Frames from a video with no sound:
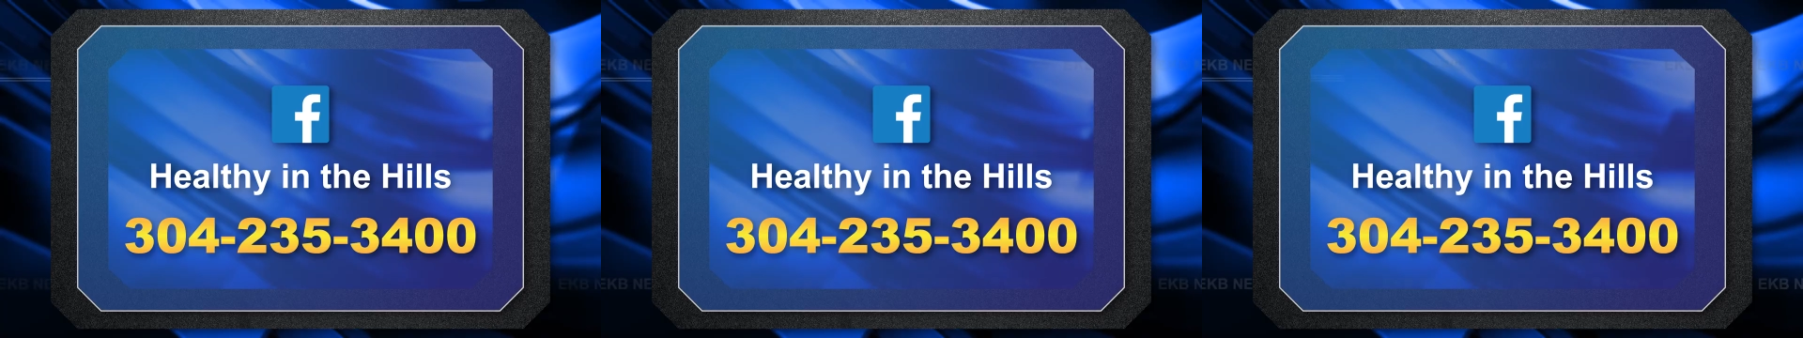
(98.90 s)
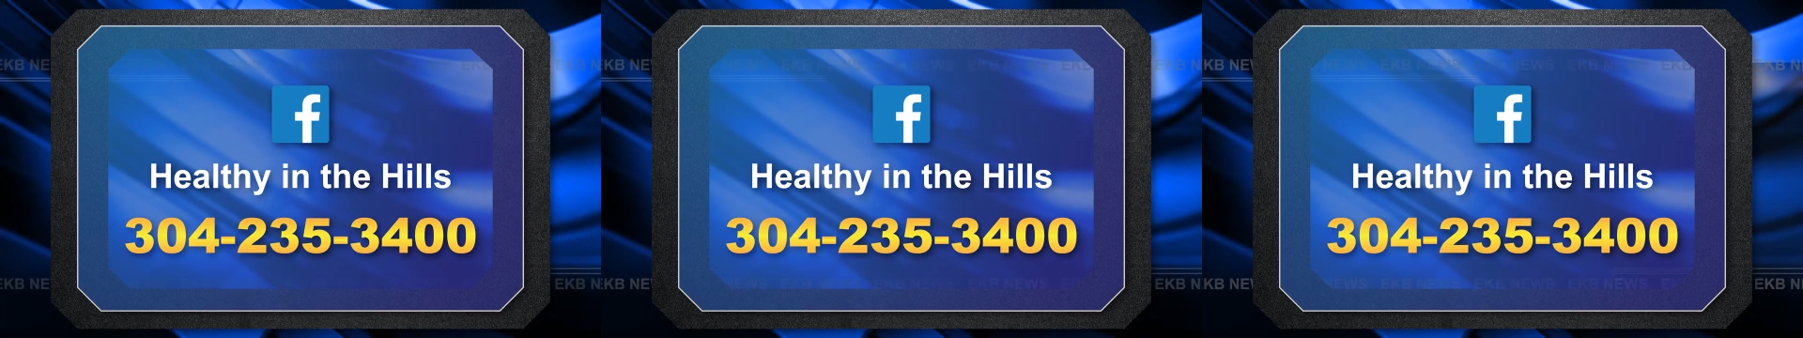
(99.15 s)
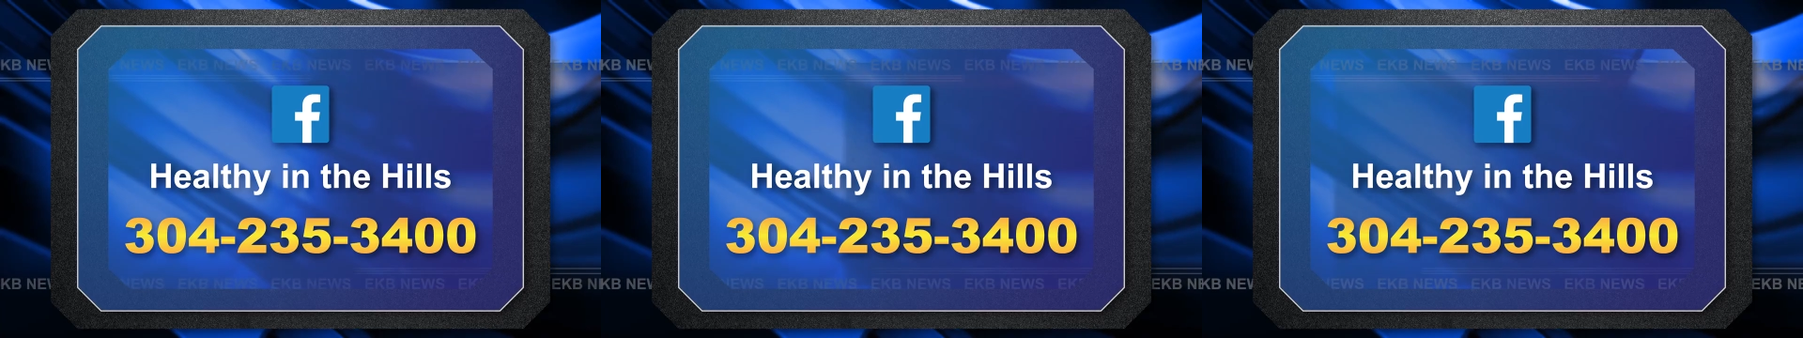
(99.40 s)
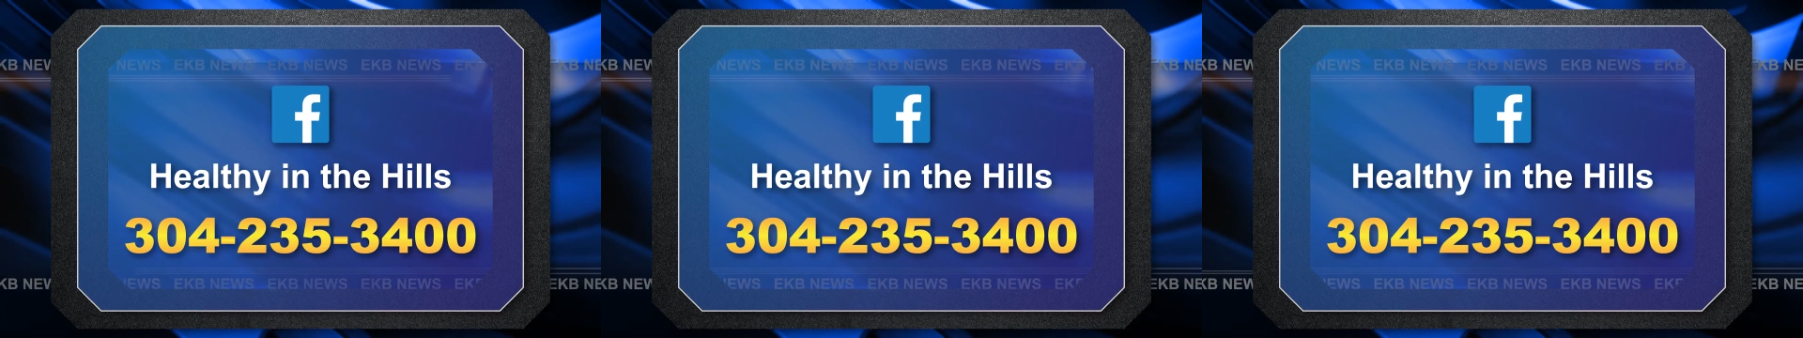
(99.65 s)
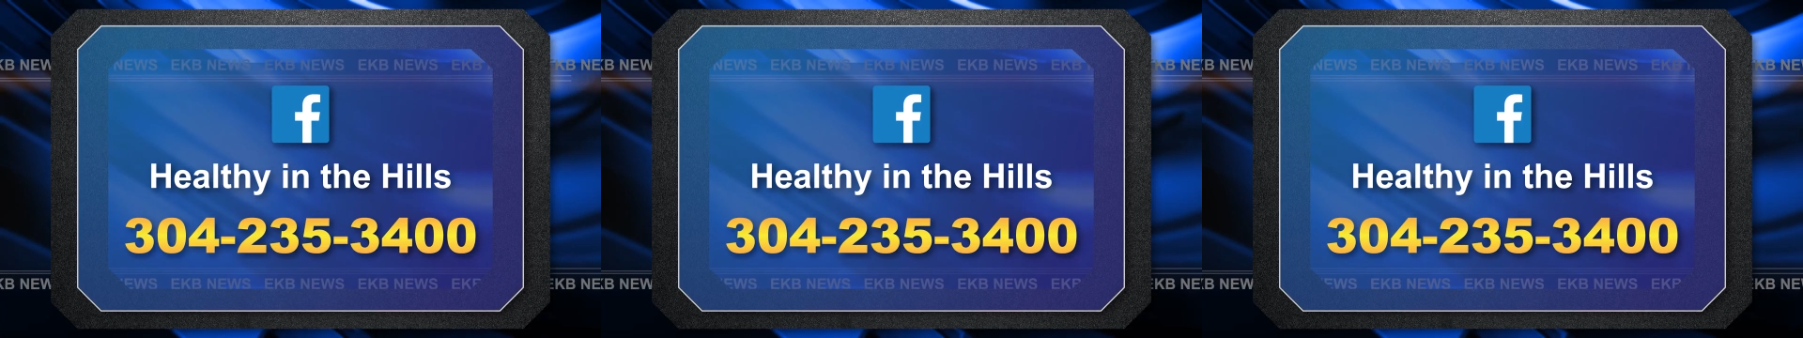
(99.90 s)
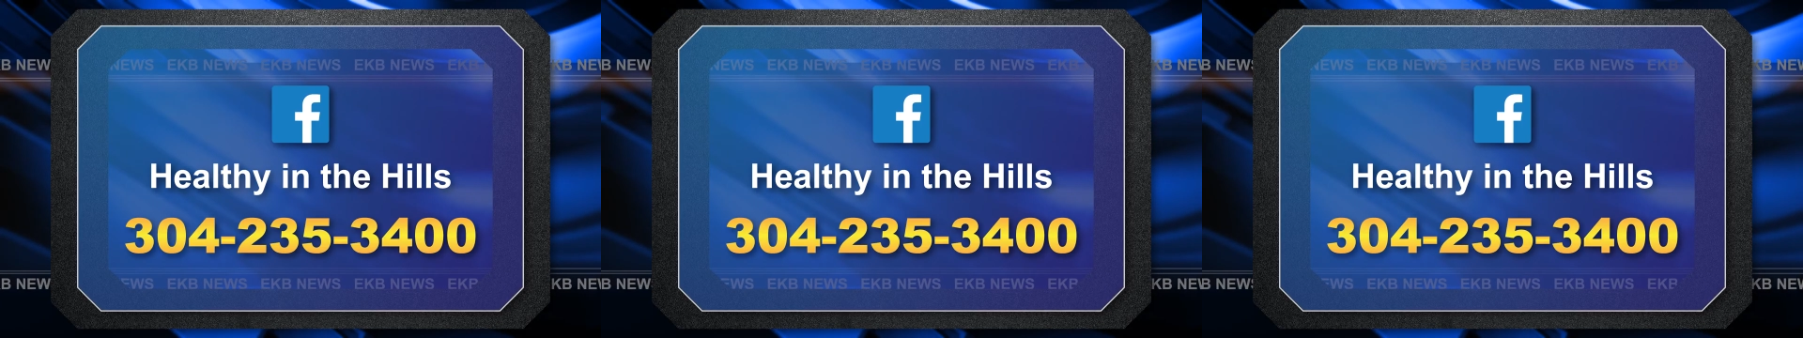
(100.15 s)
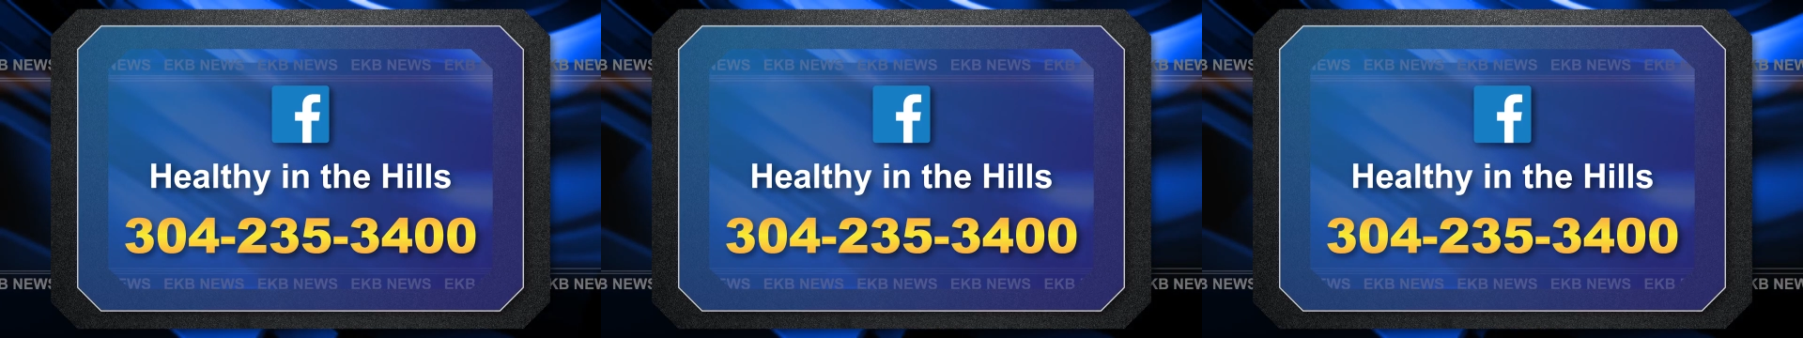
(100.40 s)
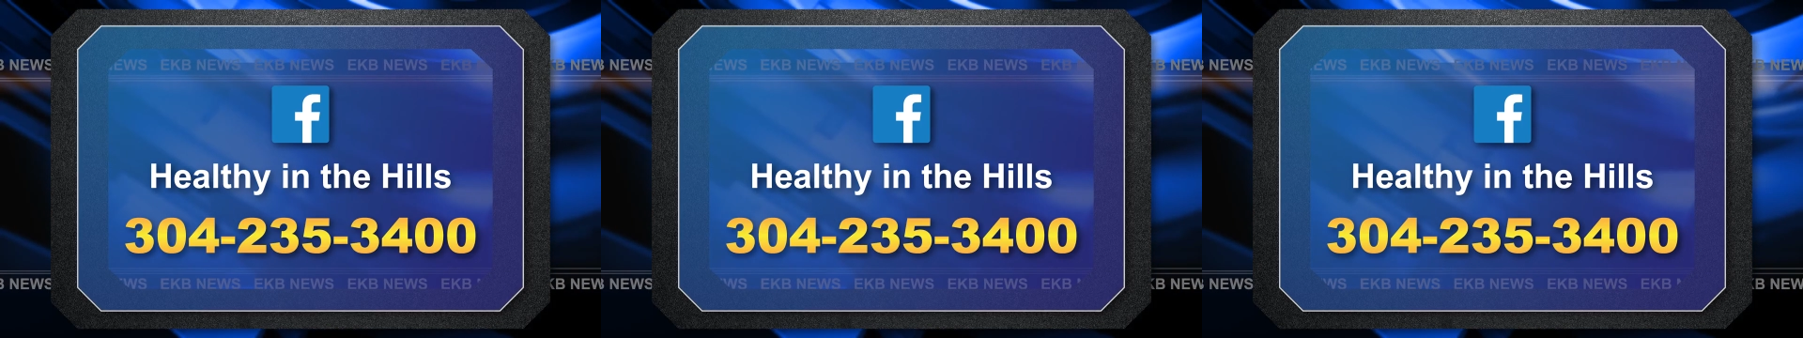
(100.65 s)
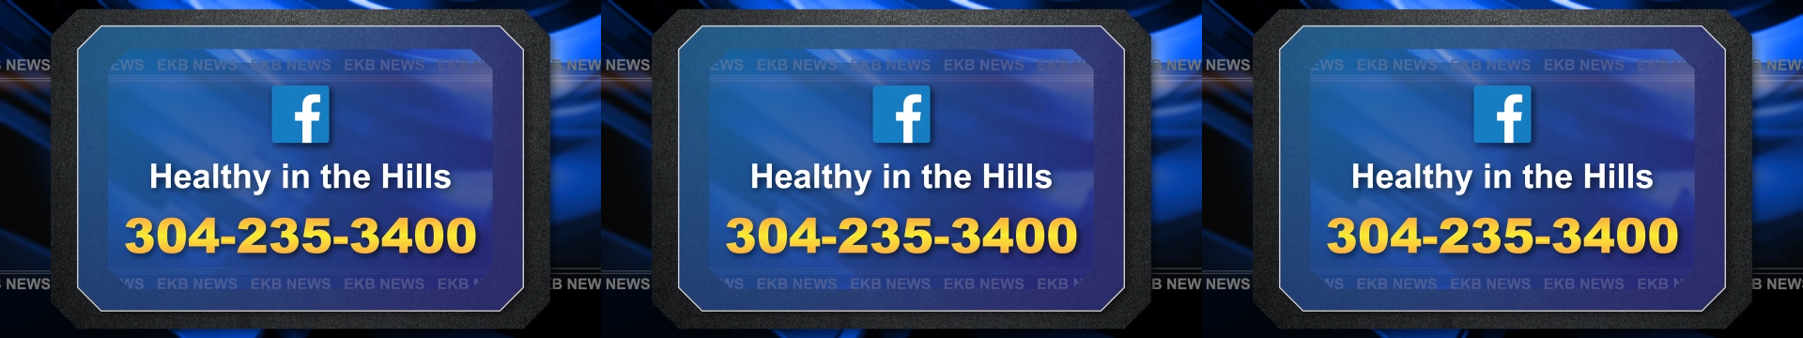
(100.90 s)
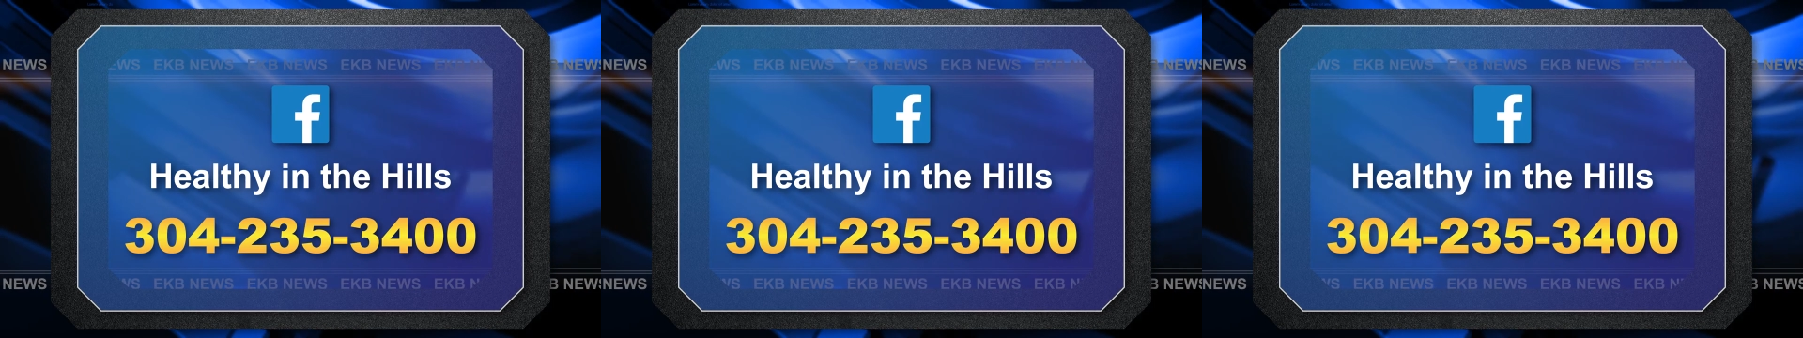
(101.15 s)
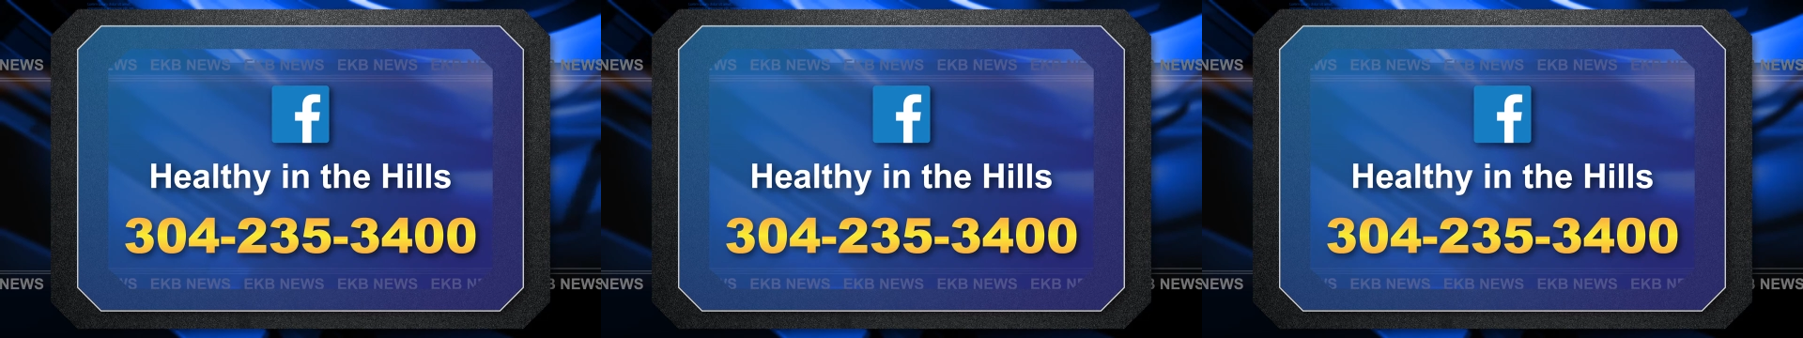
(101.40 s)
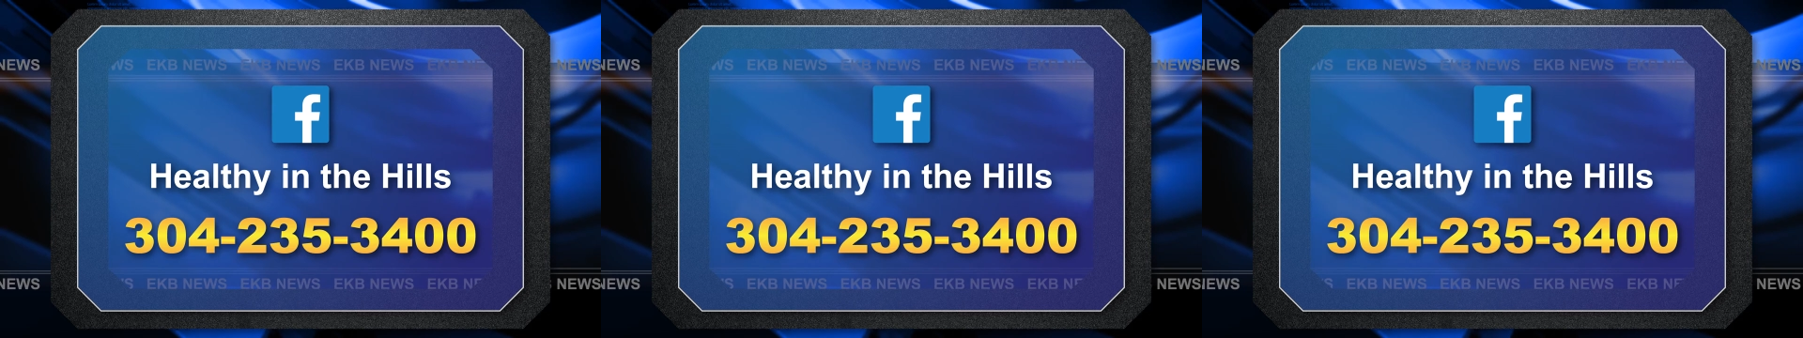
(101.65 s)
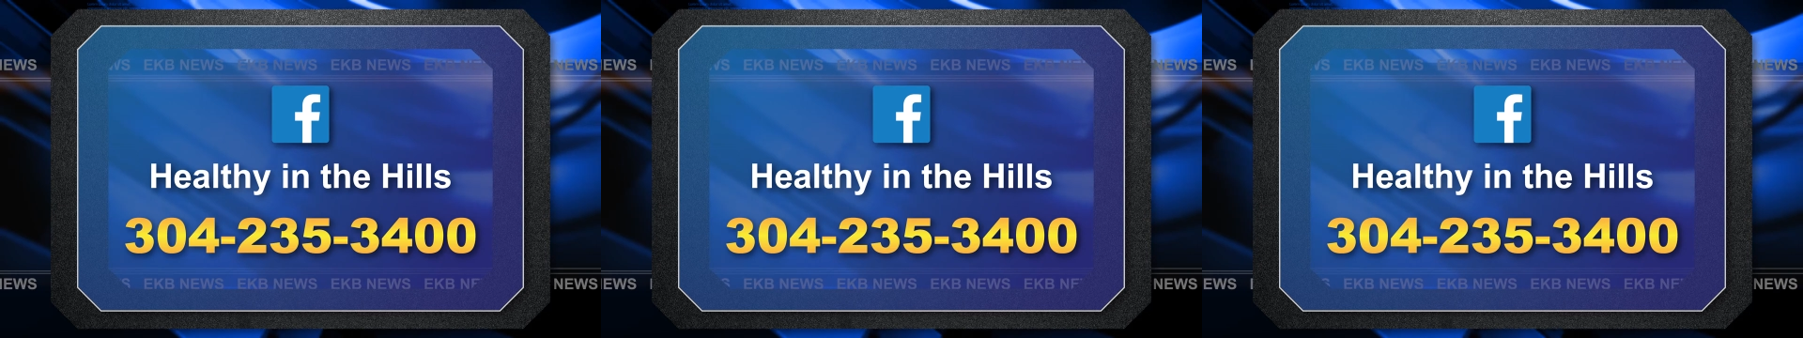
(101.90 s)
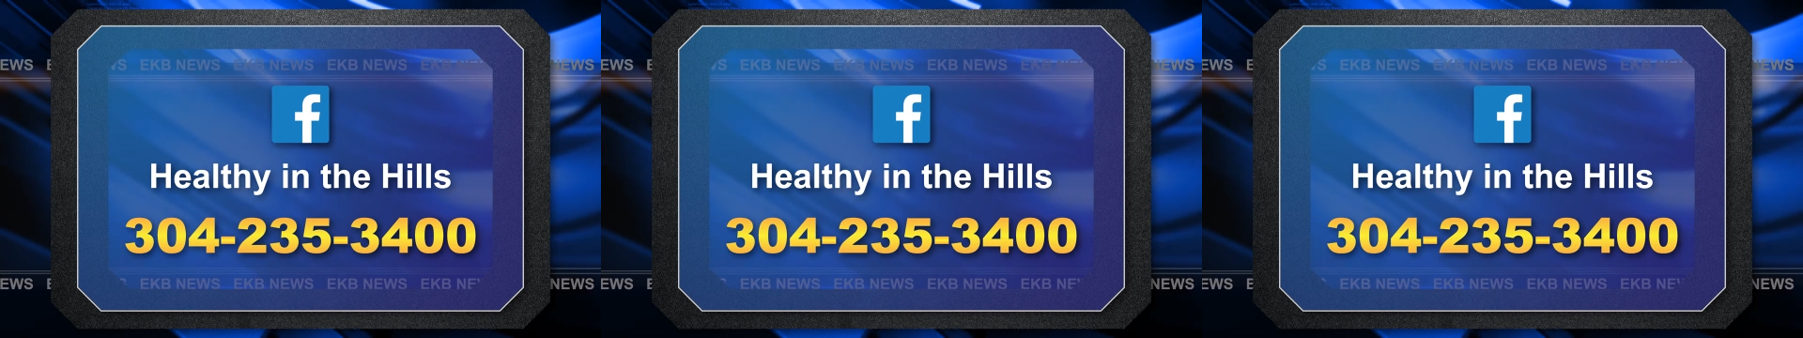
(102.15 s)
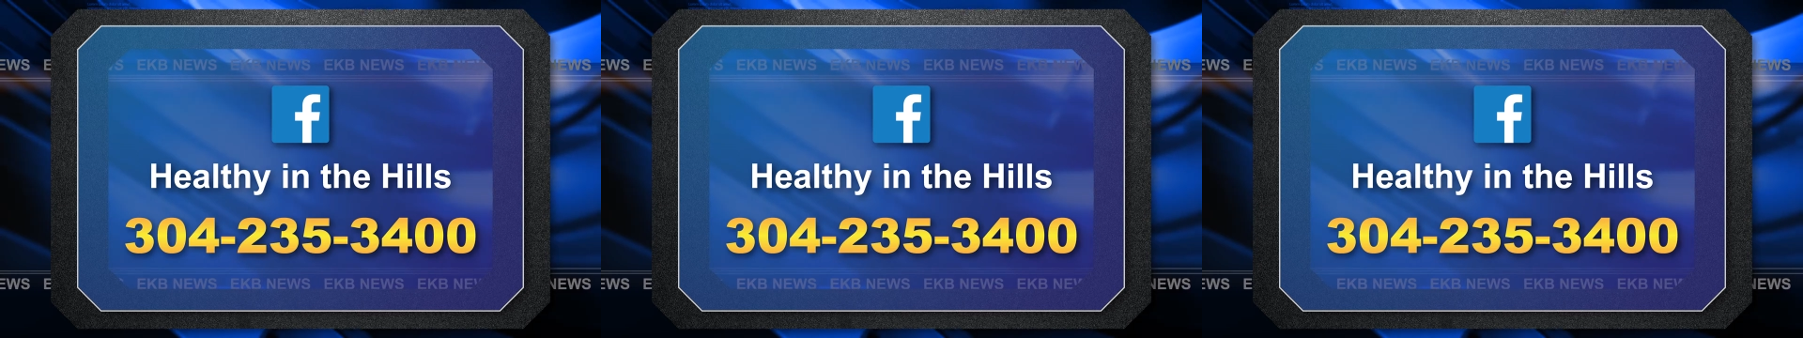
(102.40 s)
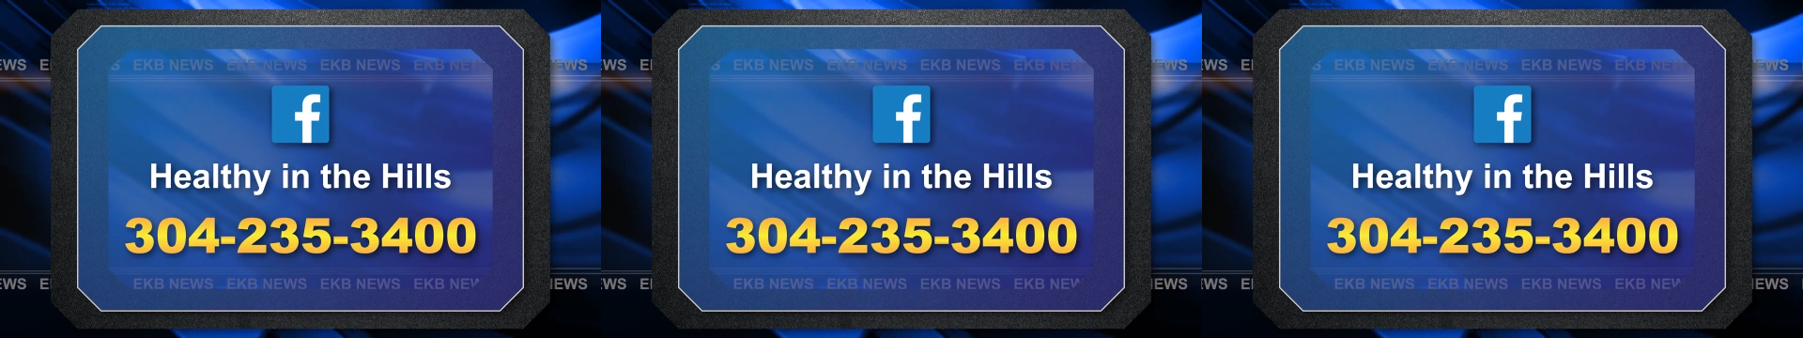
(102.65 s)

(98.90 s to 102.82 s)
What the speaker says: [unreadable: no face in view]